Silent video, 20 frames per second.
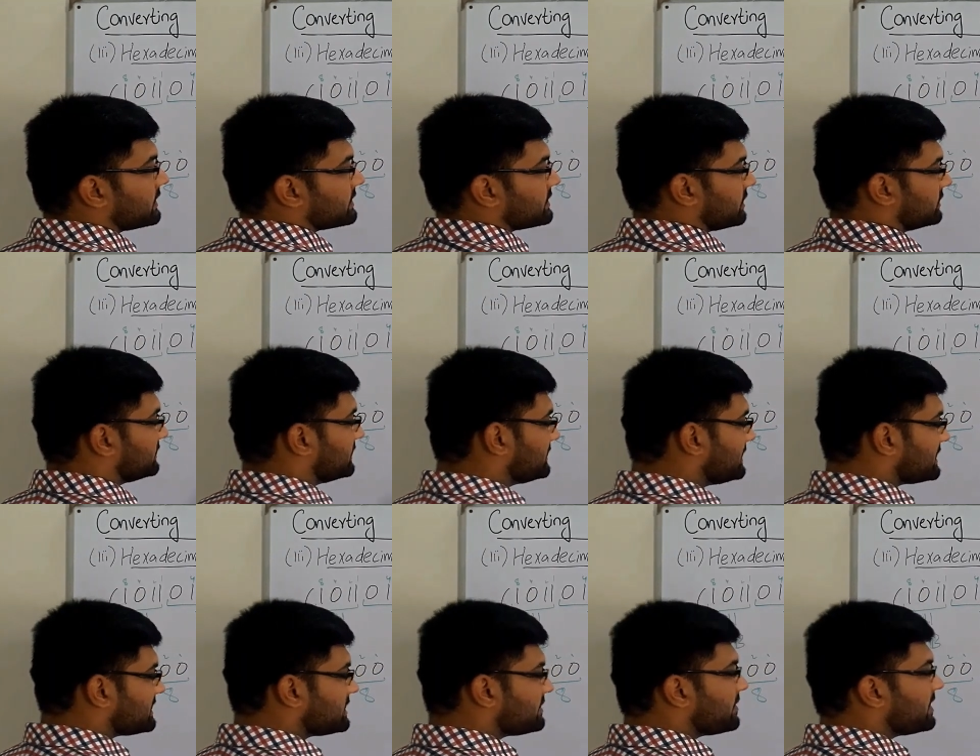So the
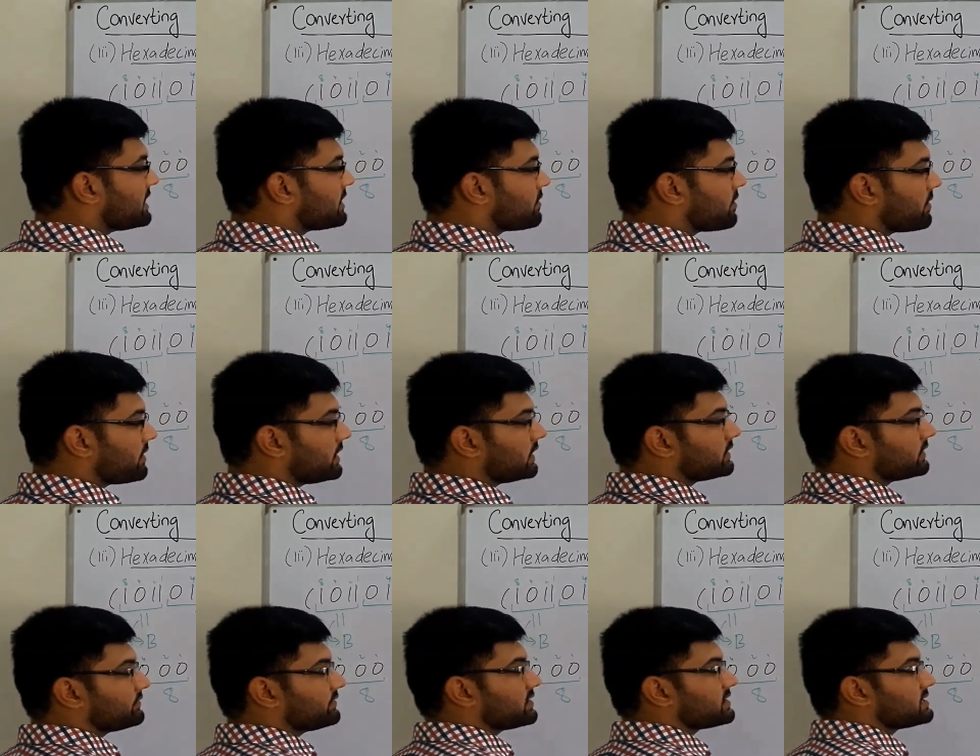decimal equivalent
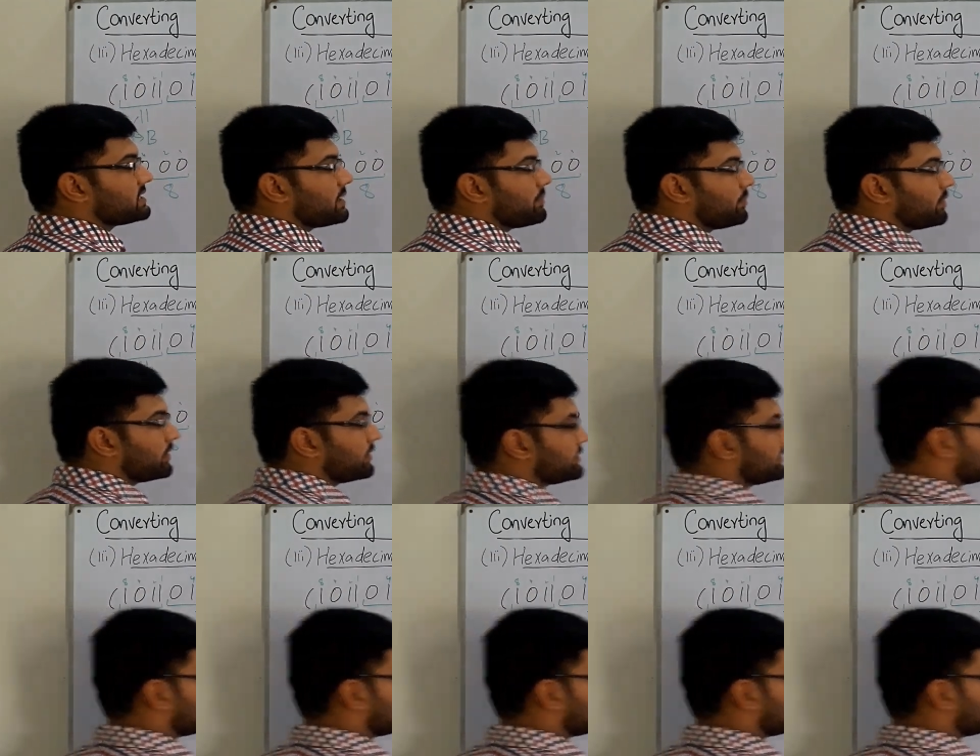of this number